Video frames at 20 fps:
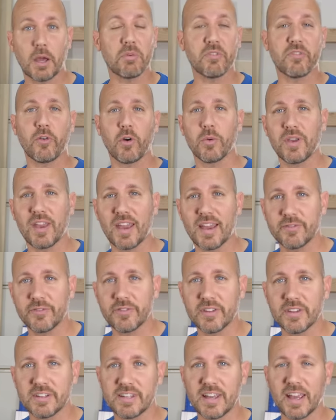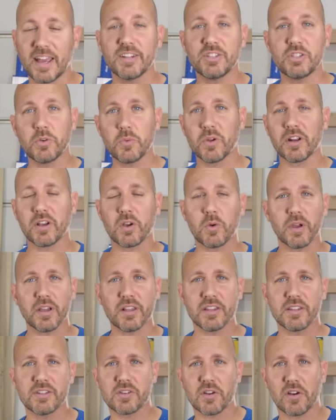before we end for the day, I do want to
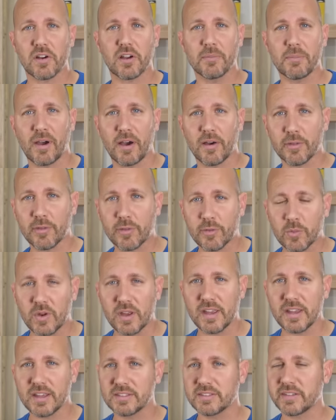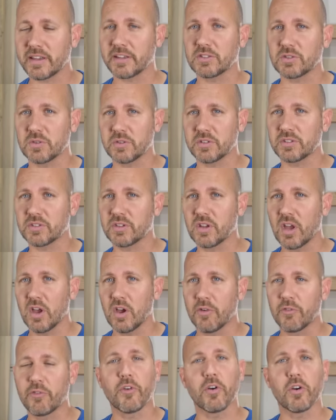quickly talk about three accessories
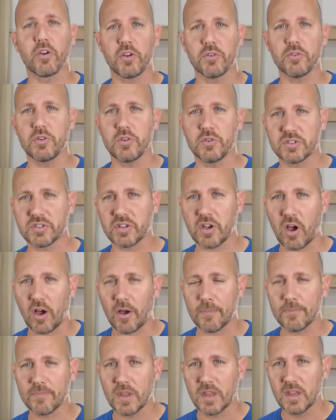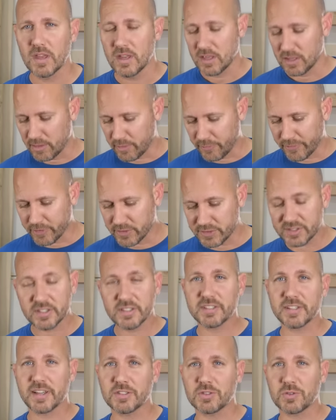for your new saw. The first
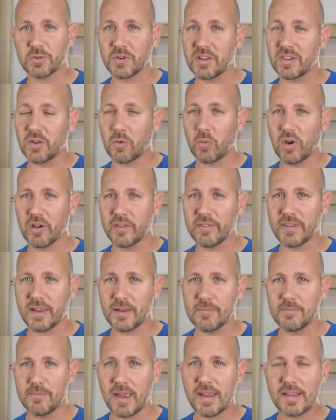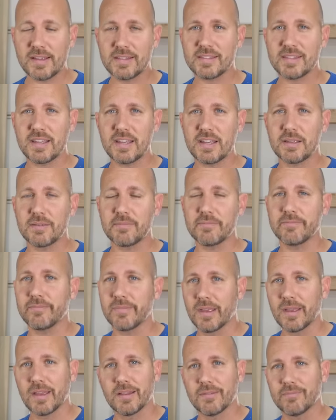accessory, and the one that may seem
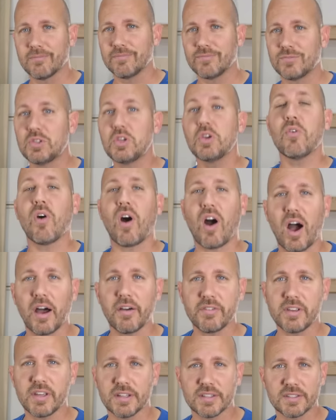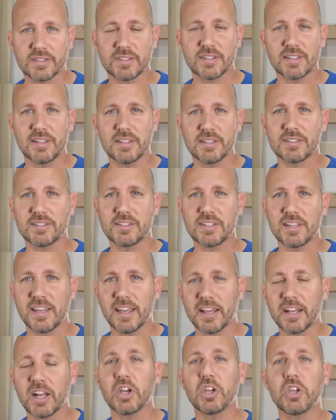too obvious is to
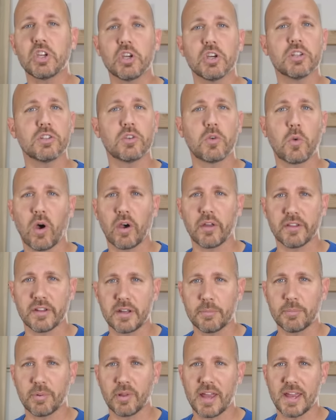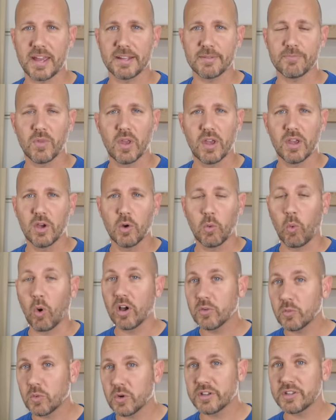get a good quality blade.
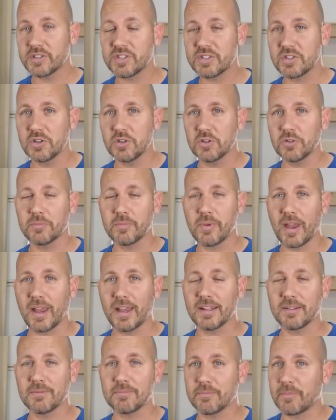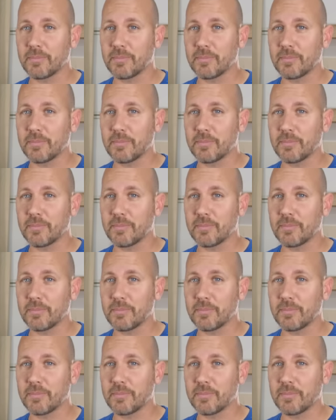One would assume, and